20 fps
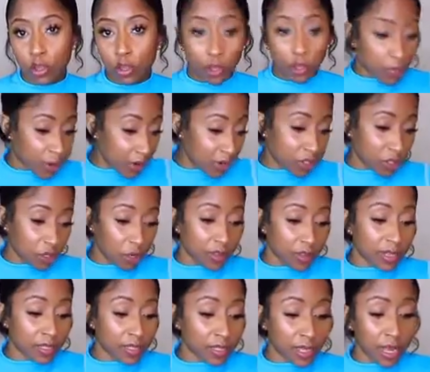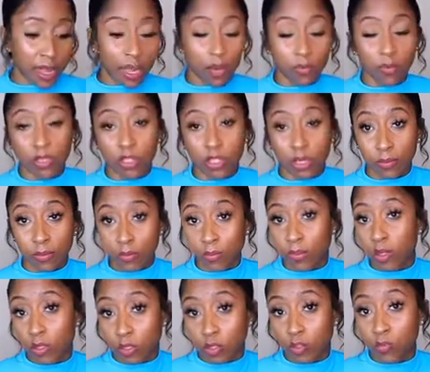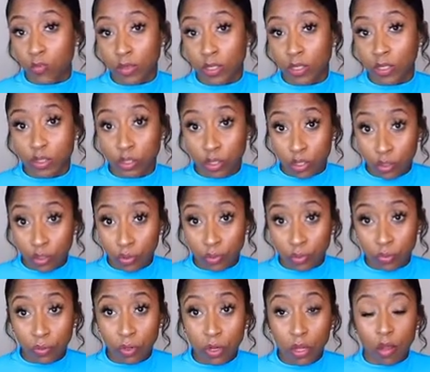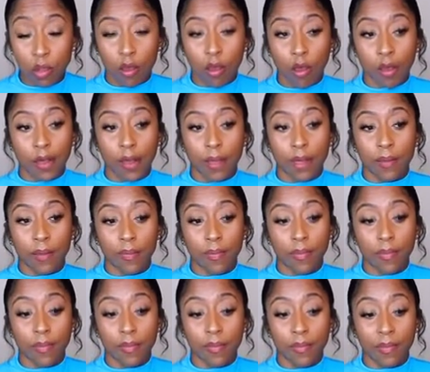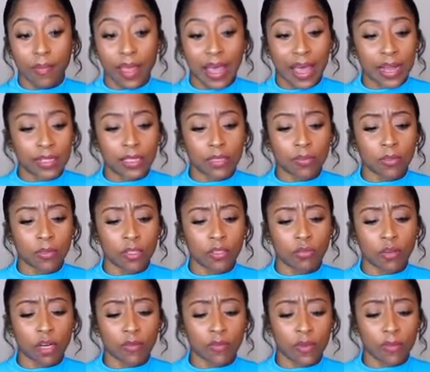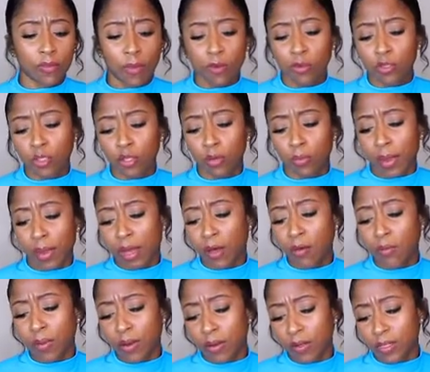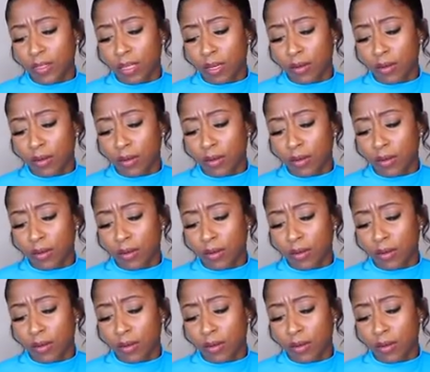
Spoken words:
the person on this side, which I'm assuming is you, had some sort of emotional outburst.